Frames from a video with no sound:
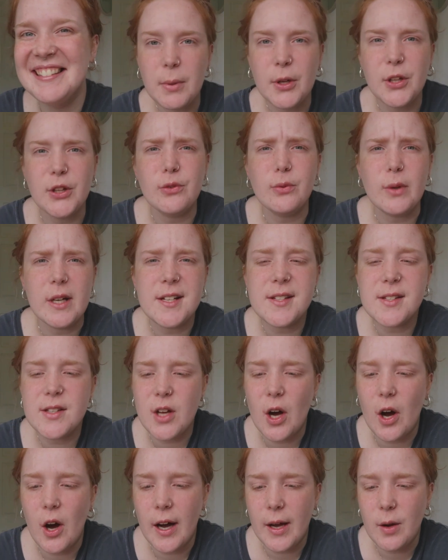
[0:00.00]
But the
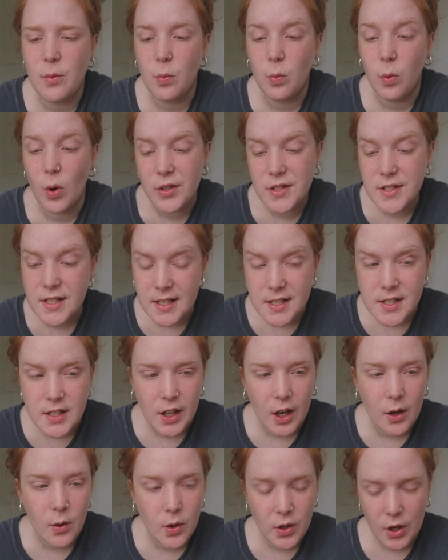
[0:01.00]
reason that I wanted
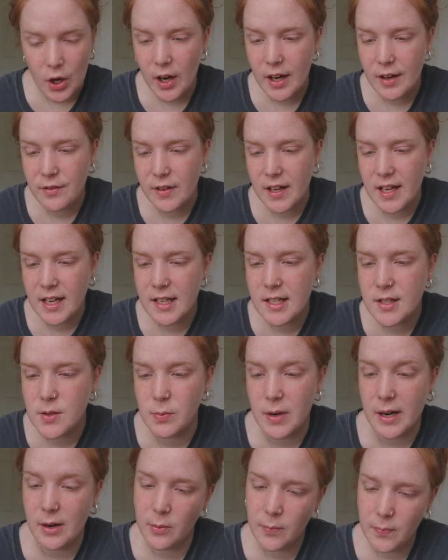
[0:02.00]
to go on
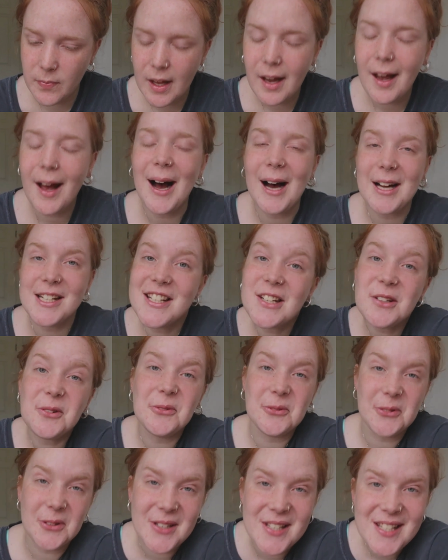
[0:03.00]
IVs, well, I
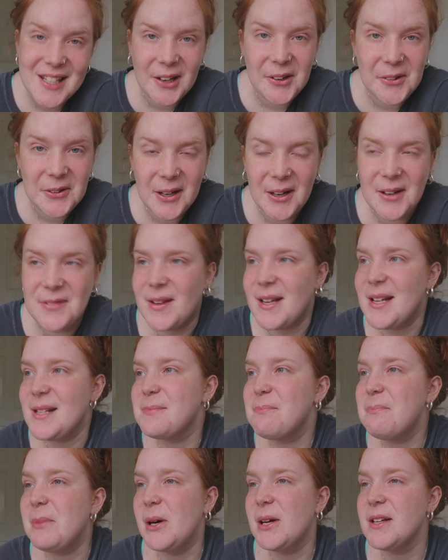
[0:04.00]
didn't want to go on
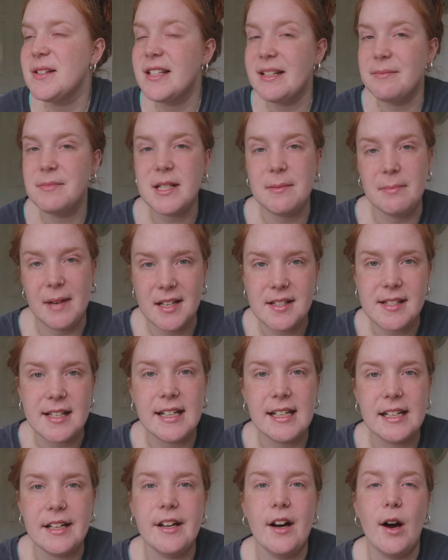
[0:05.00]
IVs, but
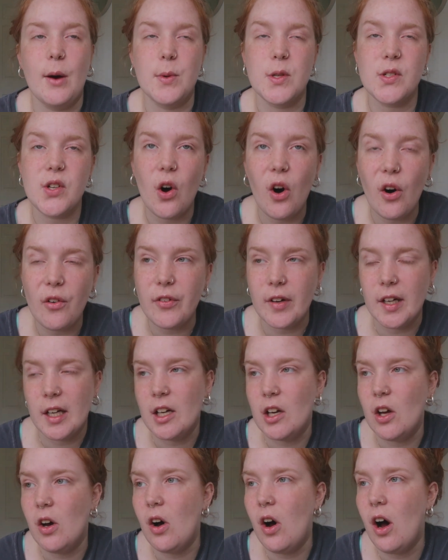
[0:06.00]
symptomatically I was
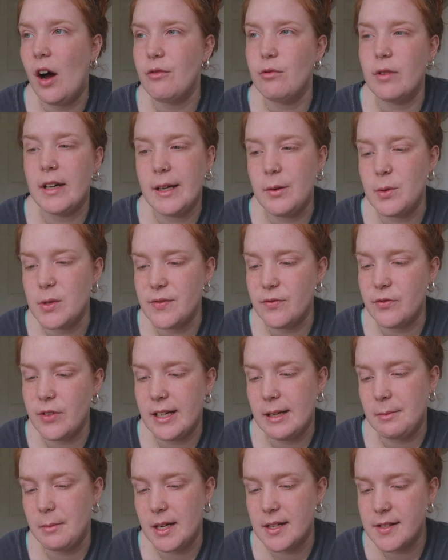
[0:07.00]
coughing a lot. I really wasn't
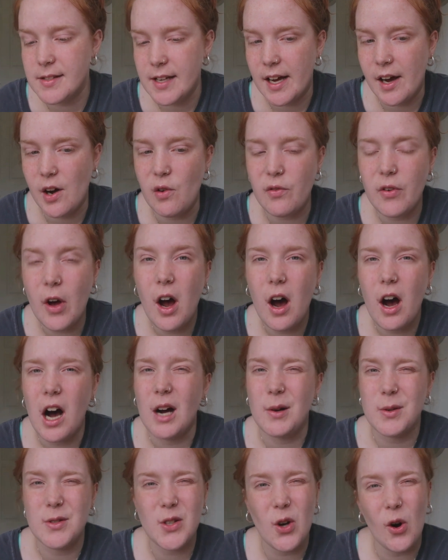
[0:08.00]
feeling myself.
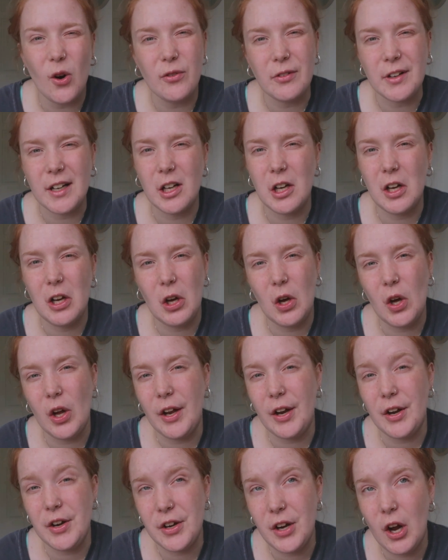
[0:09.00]
I was coughing a
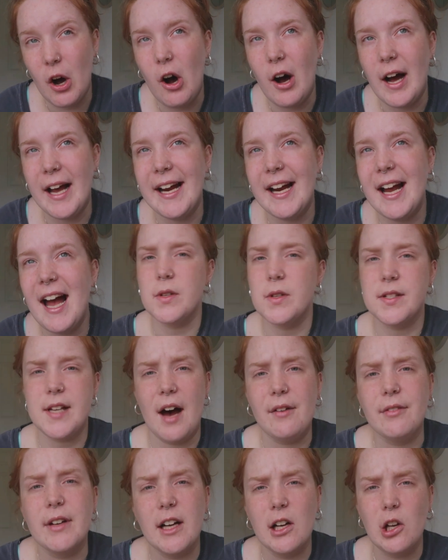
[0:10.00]
lot at night, was
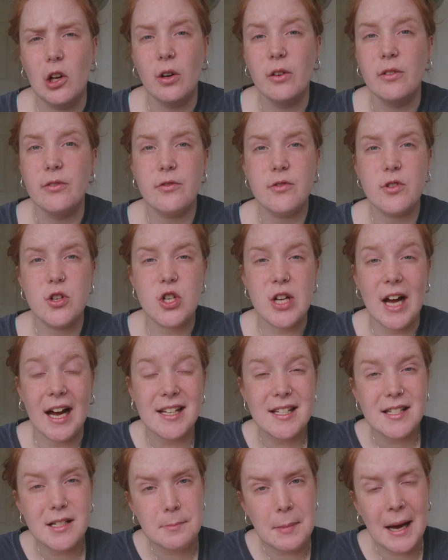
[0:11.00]
having a lot of
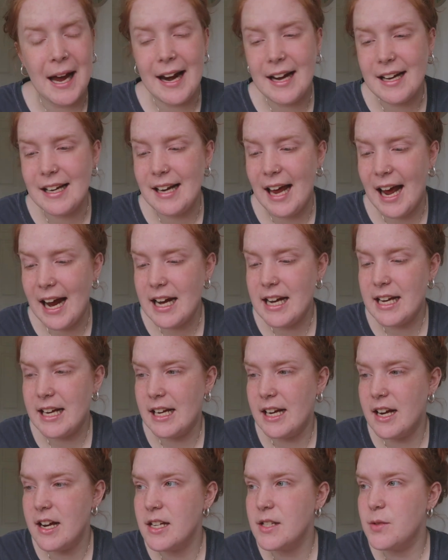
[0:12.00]
chest pain and
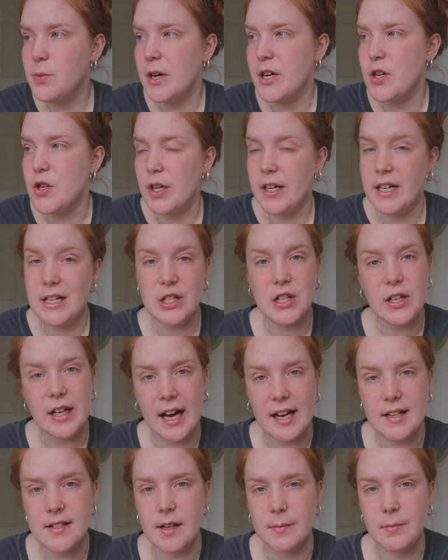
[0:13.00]
achiness, which I do
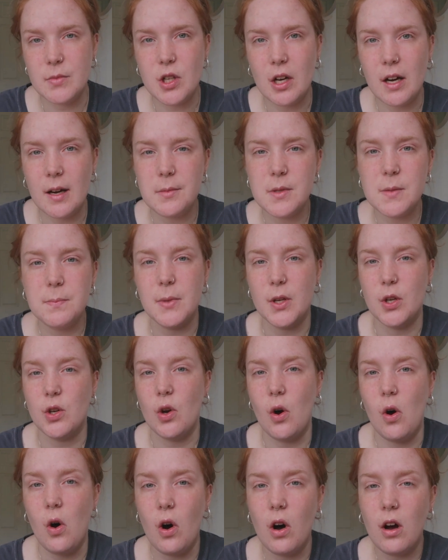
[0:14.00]
get sometimes,
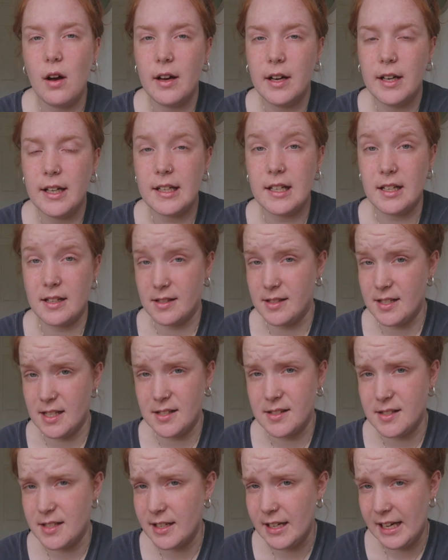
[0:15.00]
but not
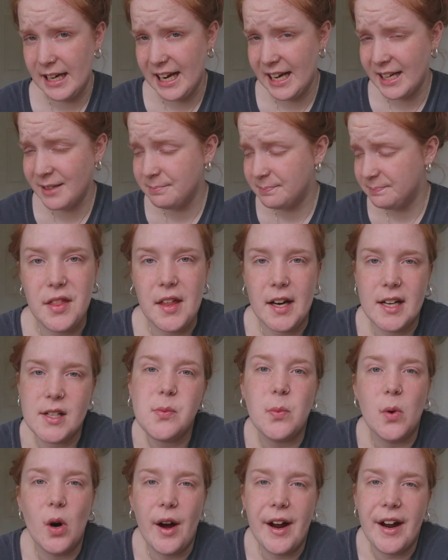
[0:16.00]
consistently. So
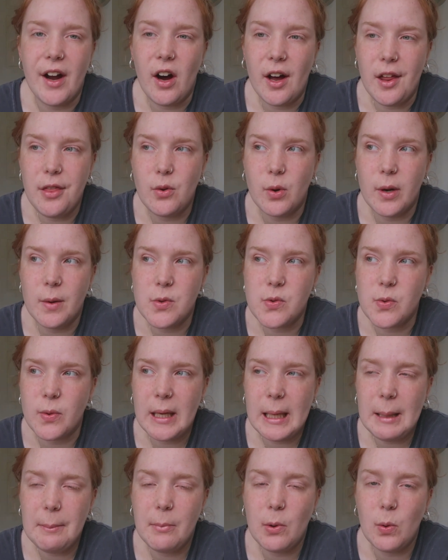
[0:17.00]
that's why I thought it was
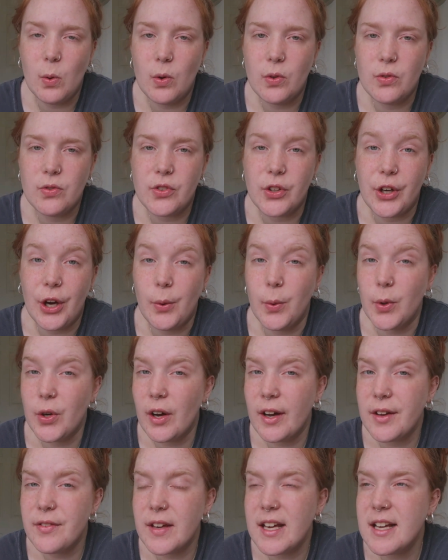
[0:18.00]
really important to go
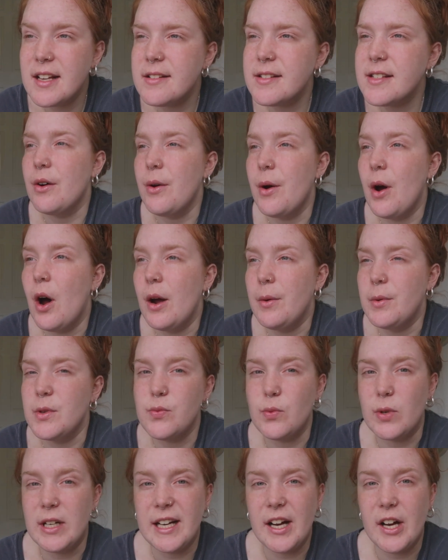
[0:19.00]
on IVs. So I
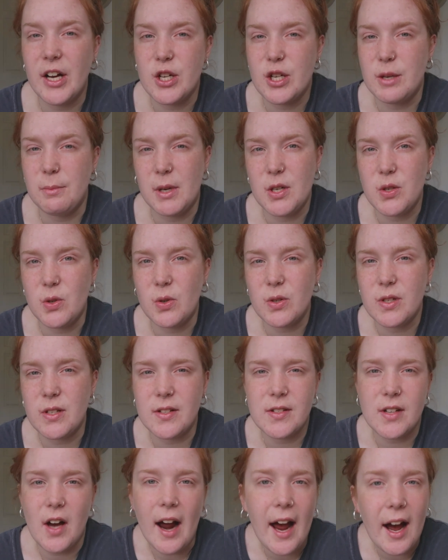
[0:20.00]
was really urging my
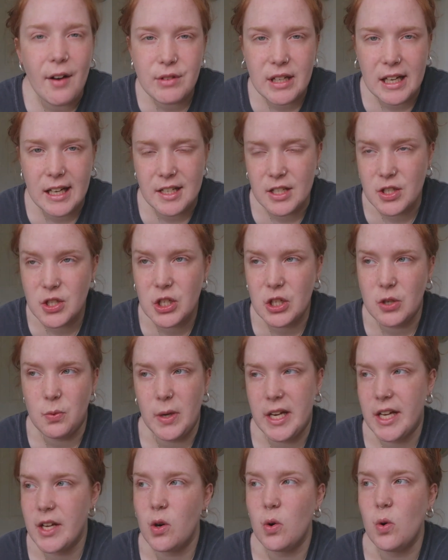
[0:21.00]
doctors. I haven't had a
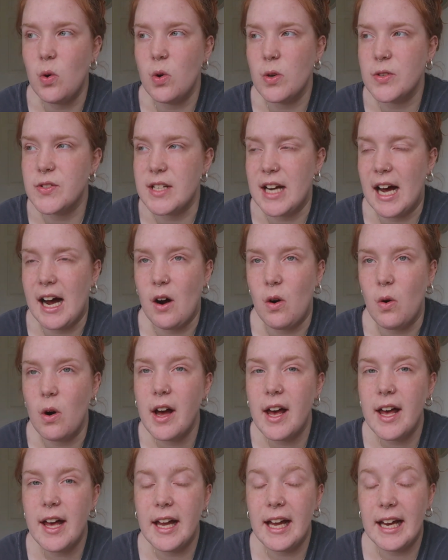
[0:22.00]
2-week course
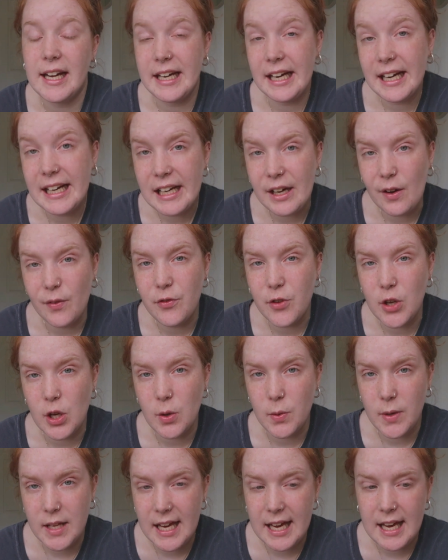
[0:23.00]
now in nearly a
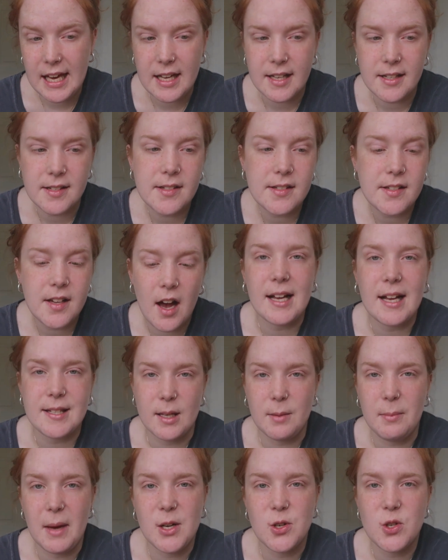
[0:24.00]
few years.
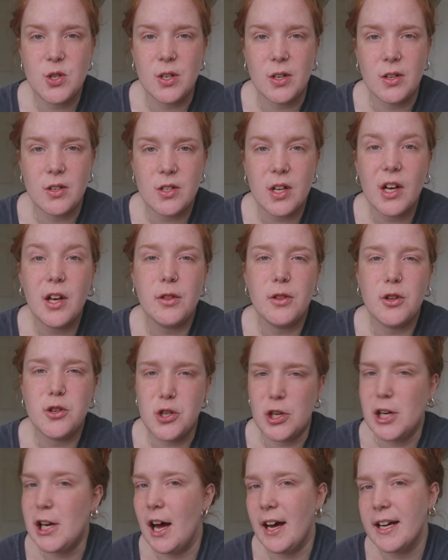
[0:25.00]
As I mentioned,
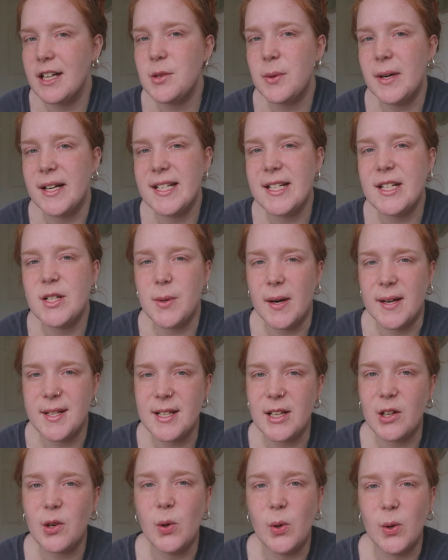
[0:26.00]
the July
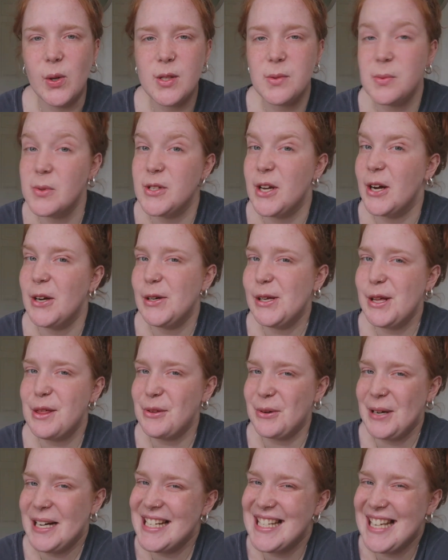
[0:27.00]
2020 course was only
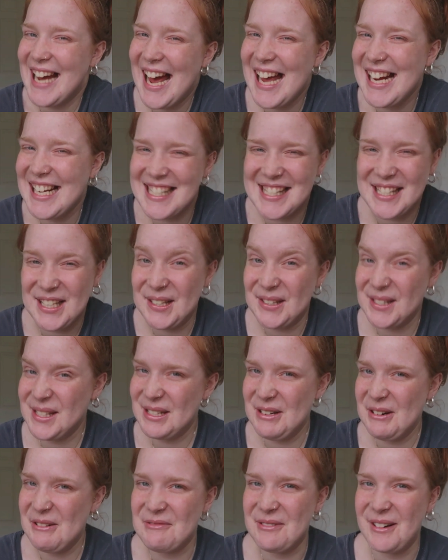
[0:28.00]
3 days, so
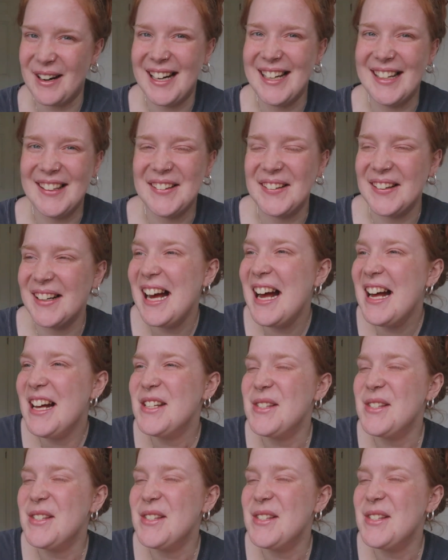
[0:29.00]
it's not very long.